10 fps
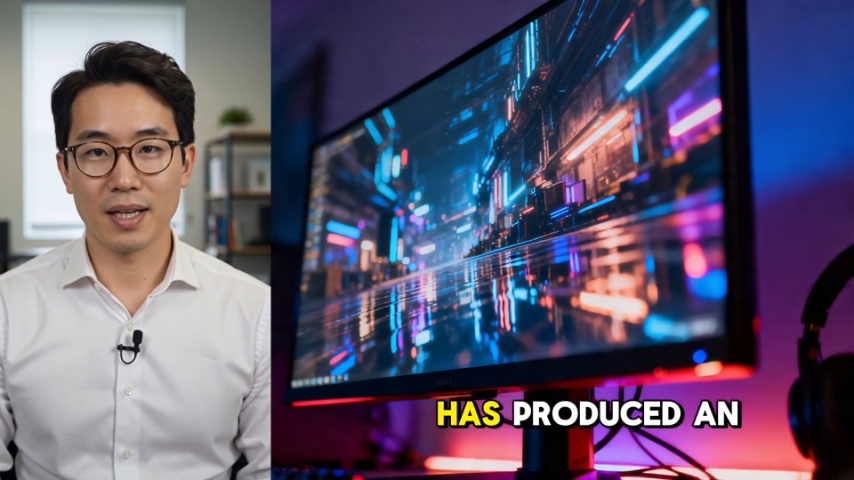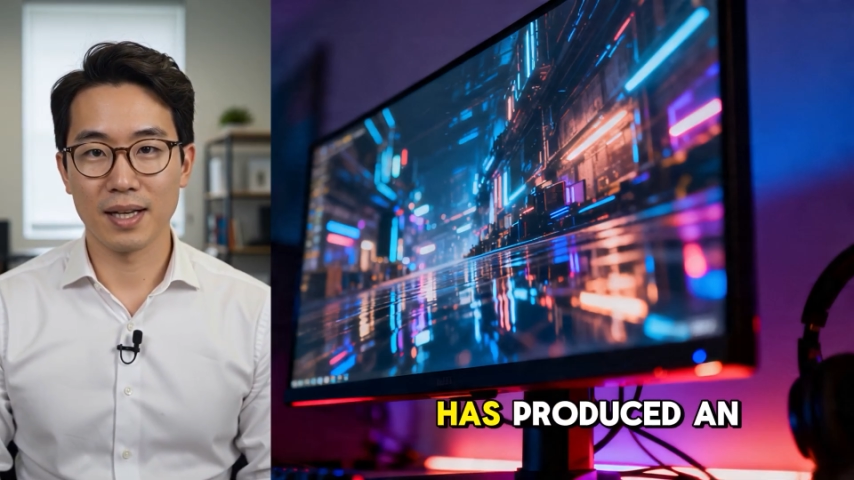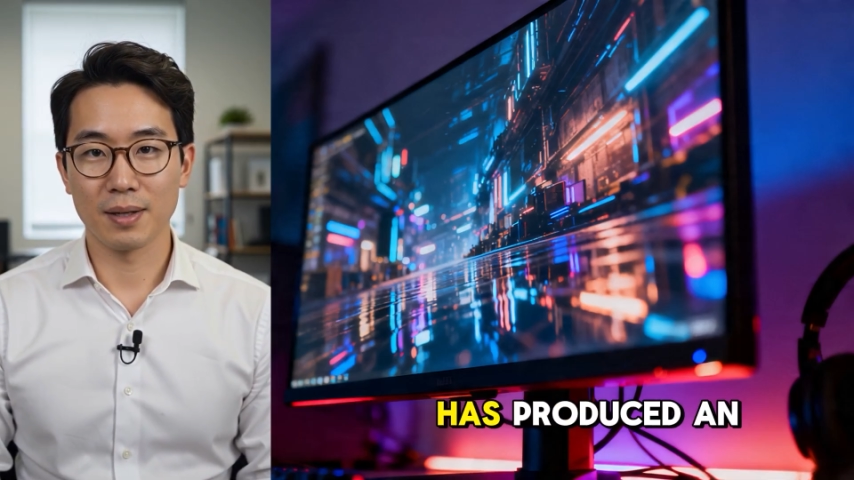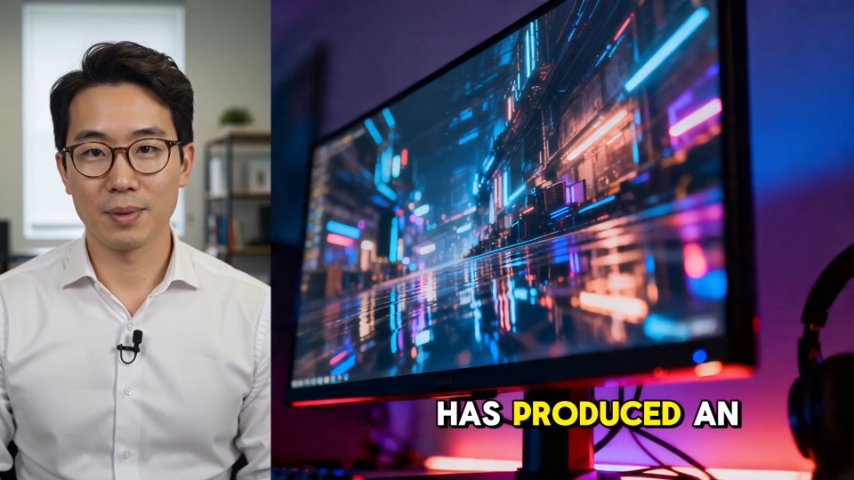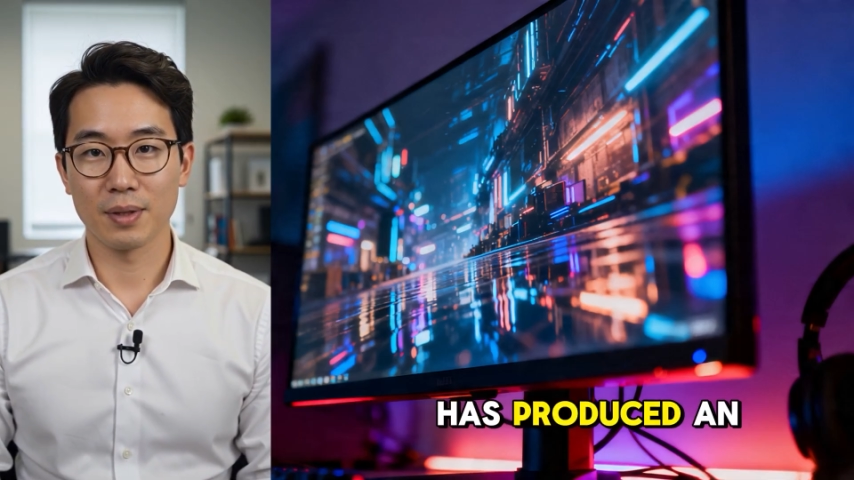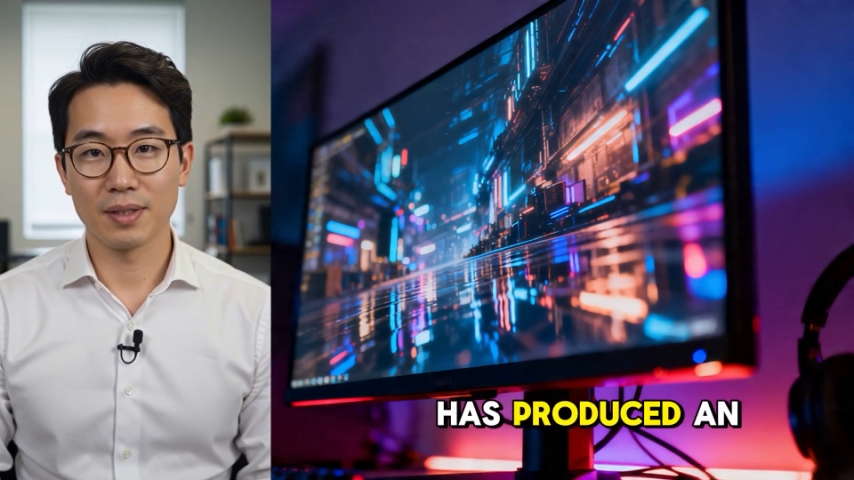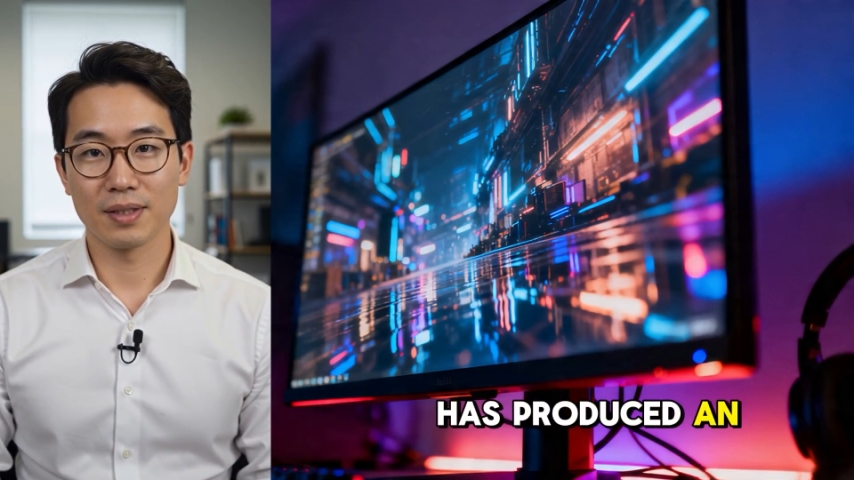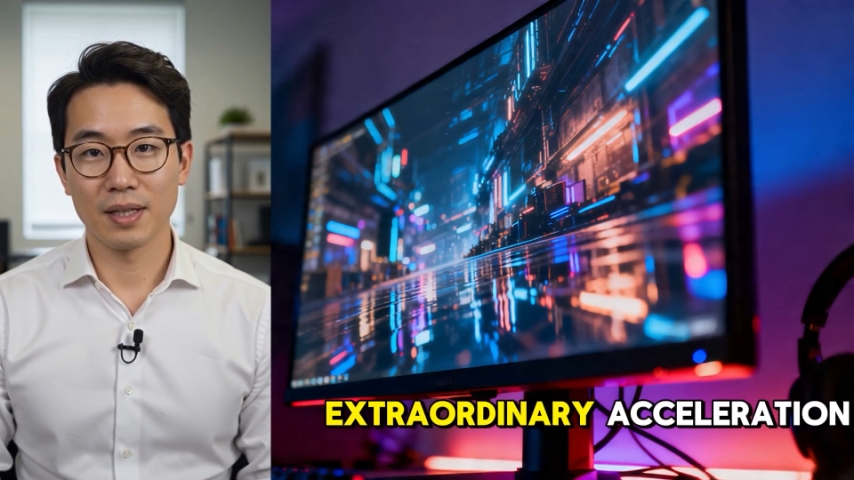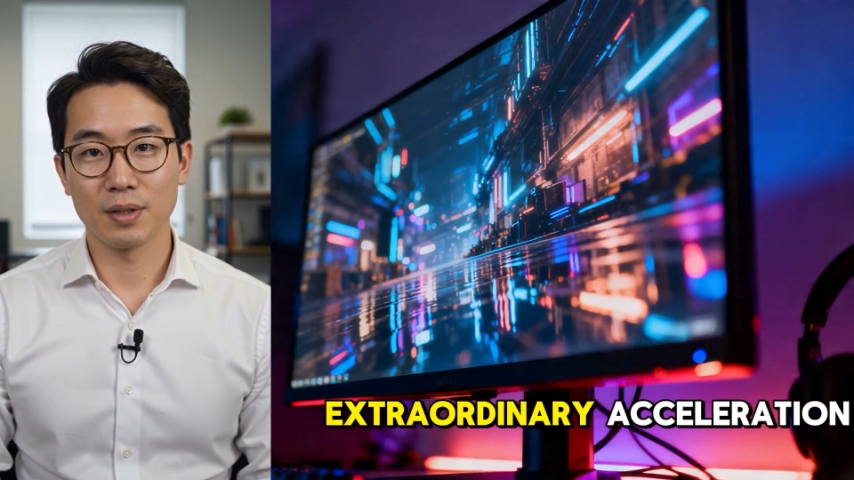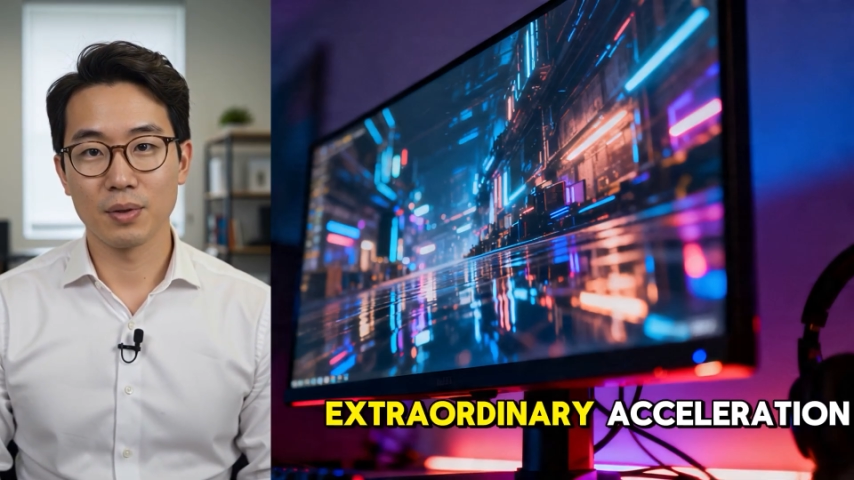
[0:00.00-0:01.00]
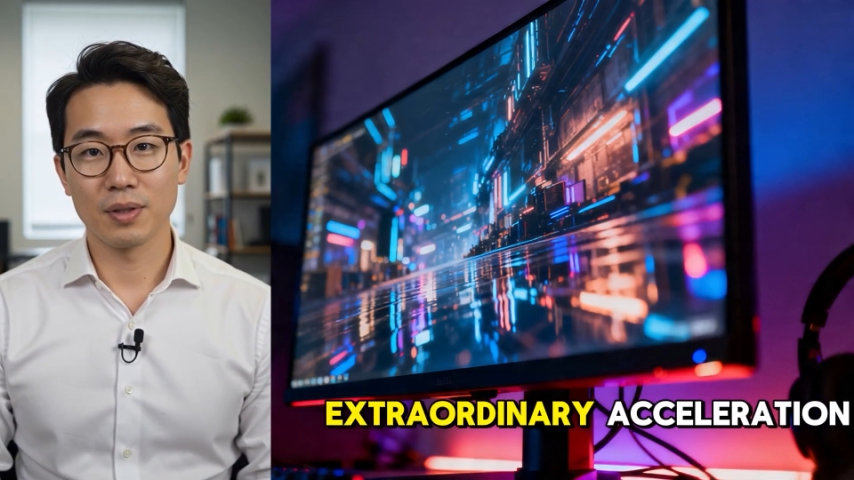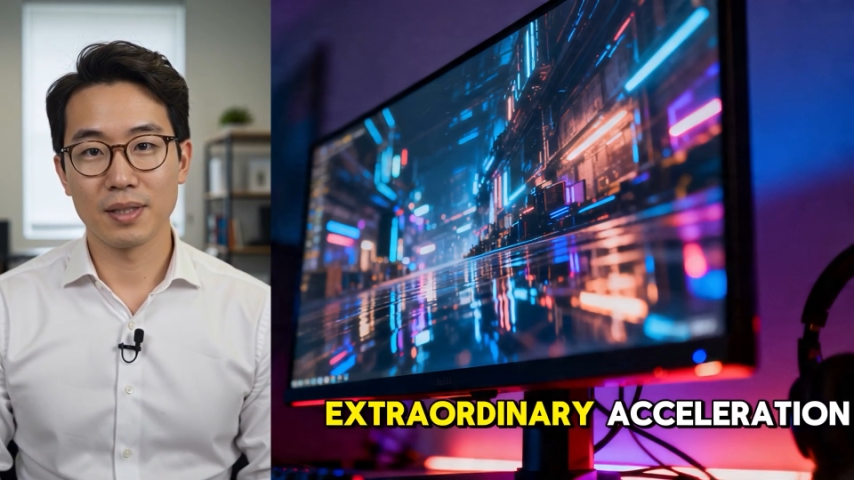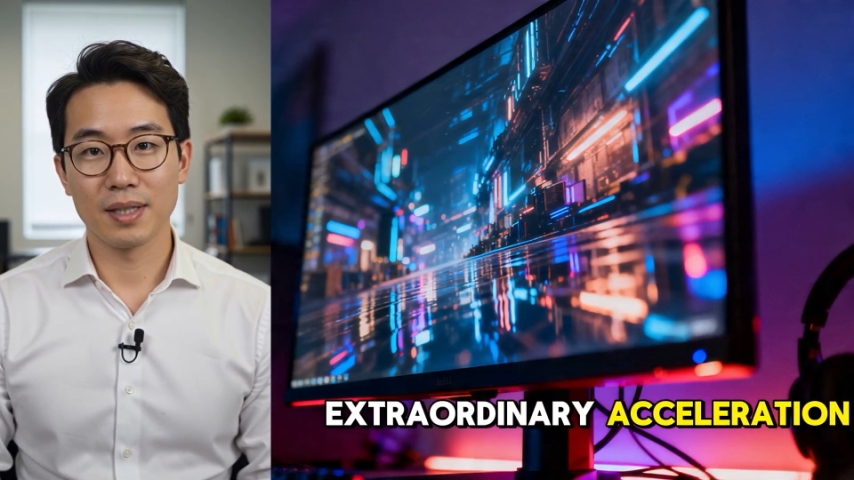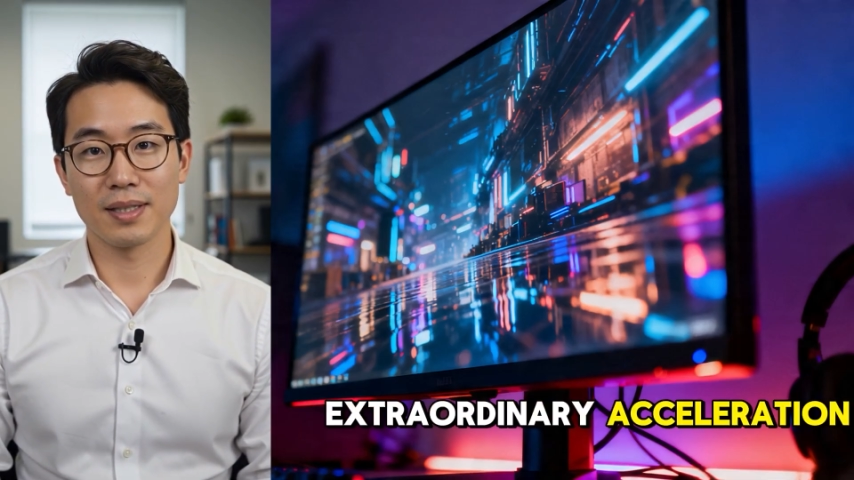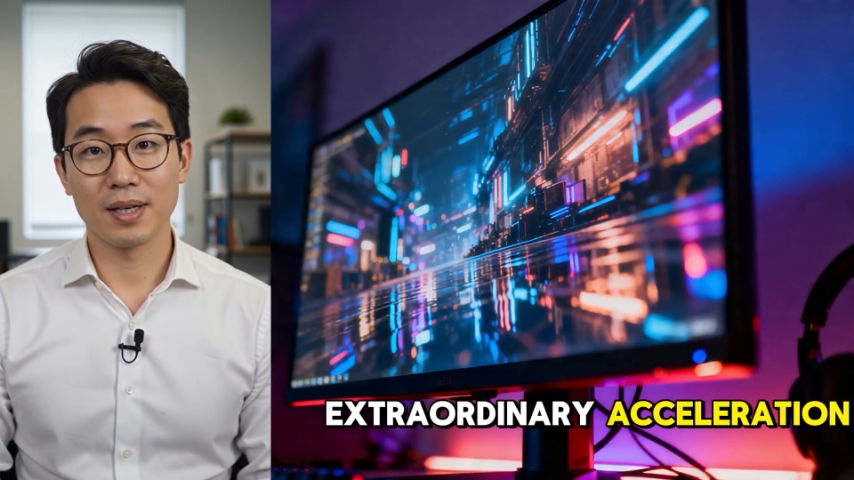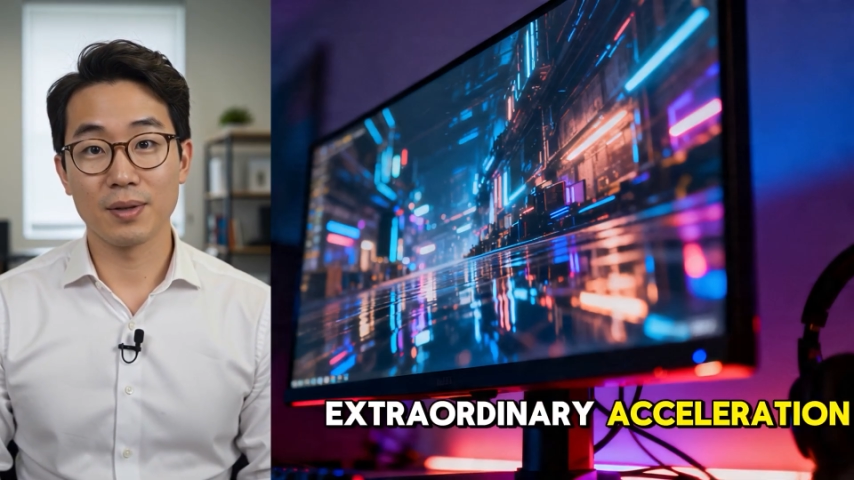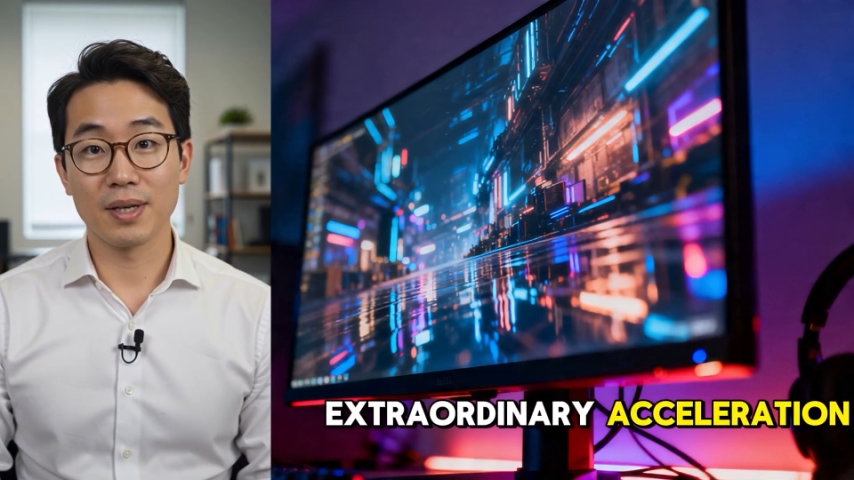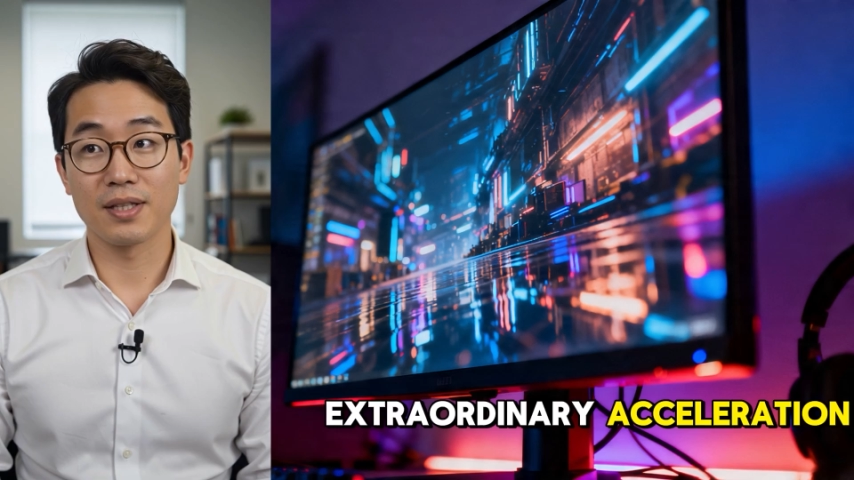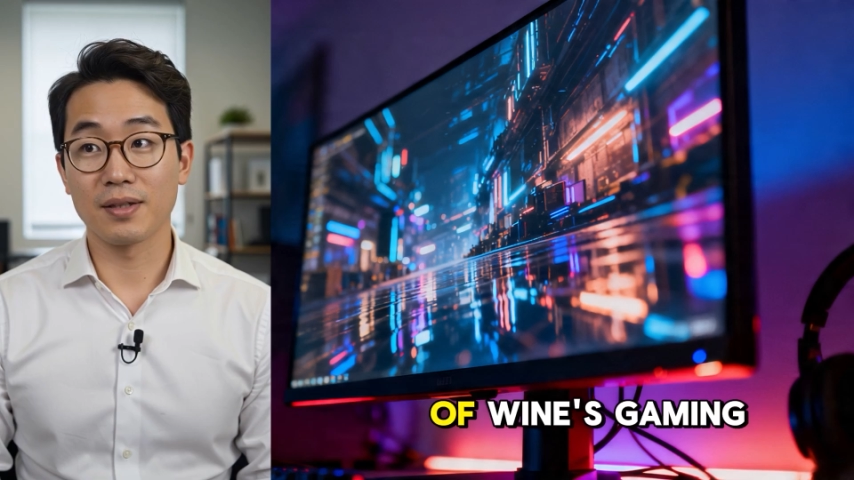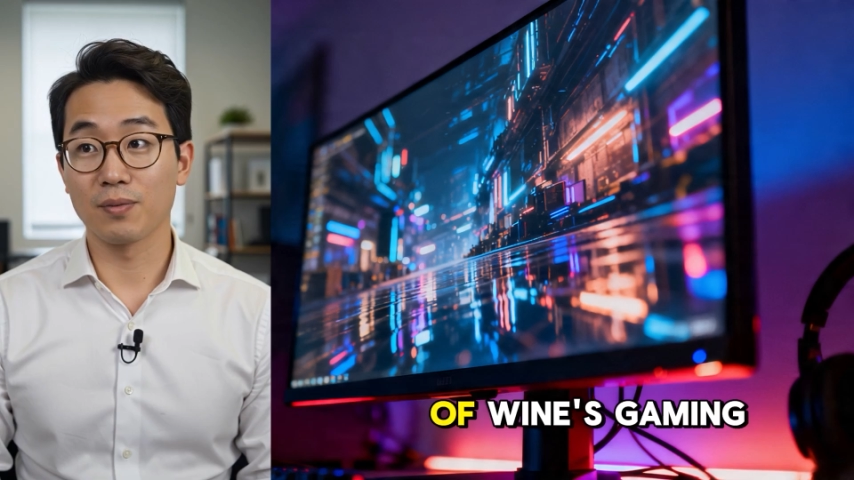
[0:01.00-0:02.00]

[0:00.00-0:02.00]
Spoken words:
has produced an extraordinary acceleration